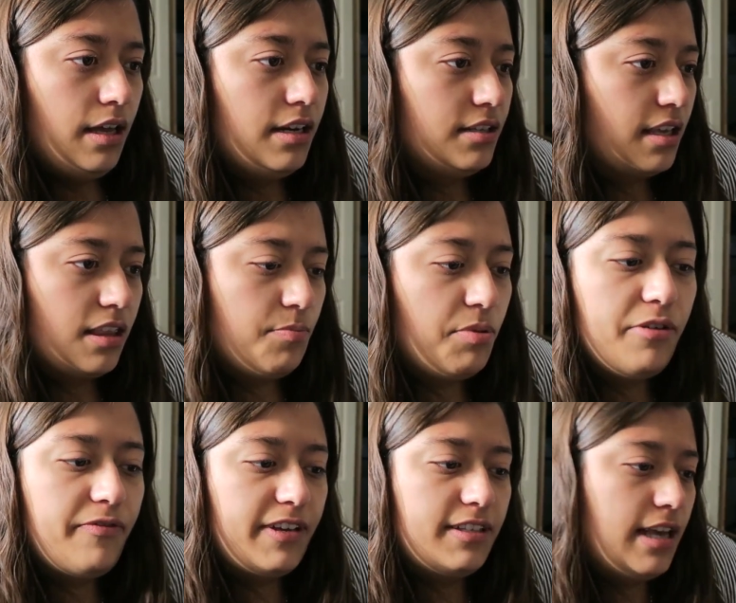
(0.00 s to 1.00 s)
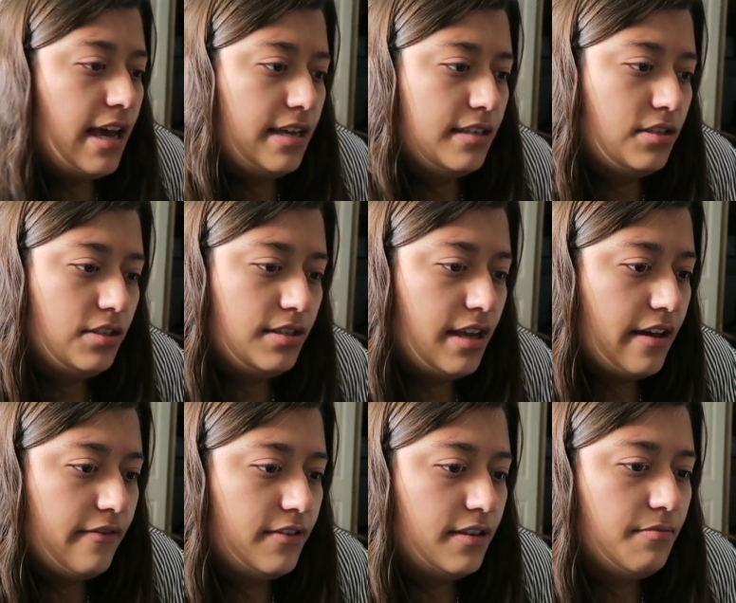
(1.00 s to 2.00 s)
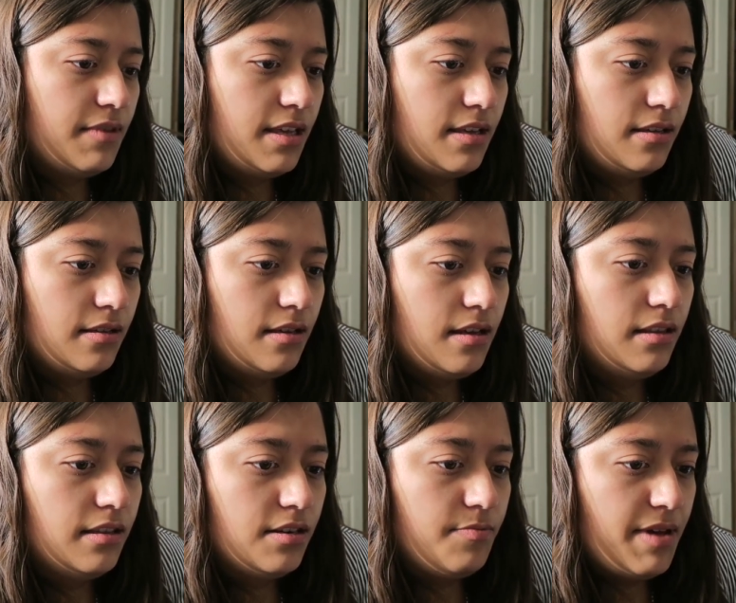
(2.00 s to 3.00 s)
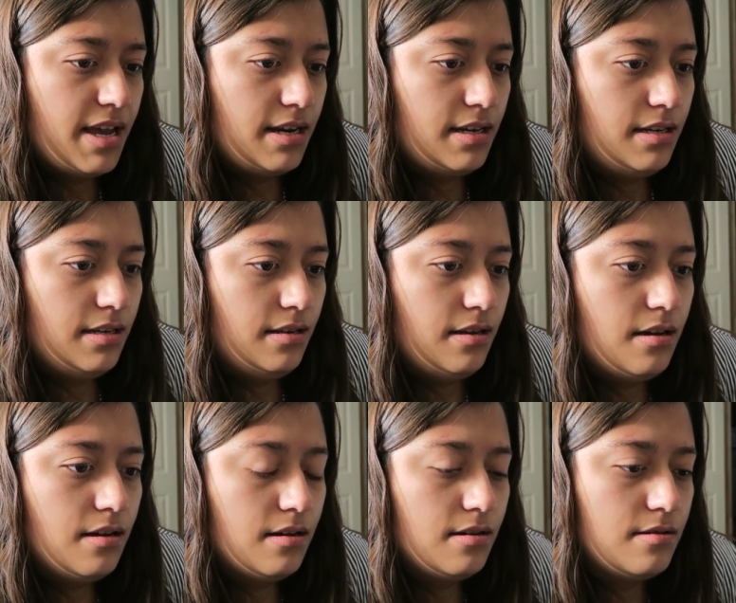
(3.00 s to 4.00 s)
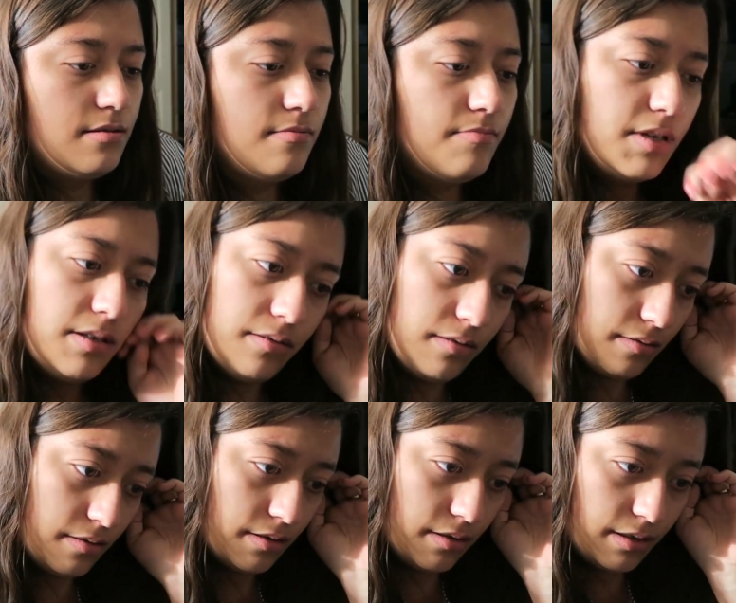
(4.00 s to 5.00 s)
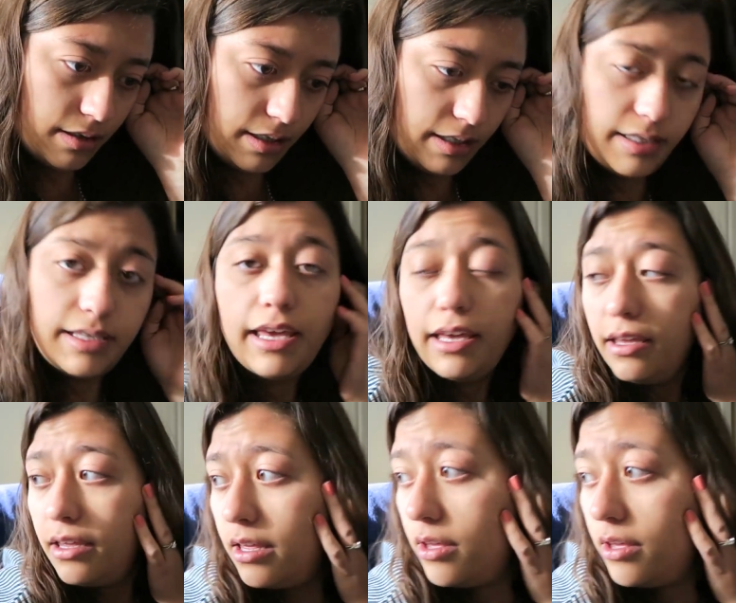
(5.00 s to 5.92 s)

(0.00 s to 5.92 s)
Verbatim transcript: and it's like the perfect size just to have something a little bit. Um, let's see.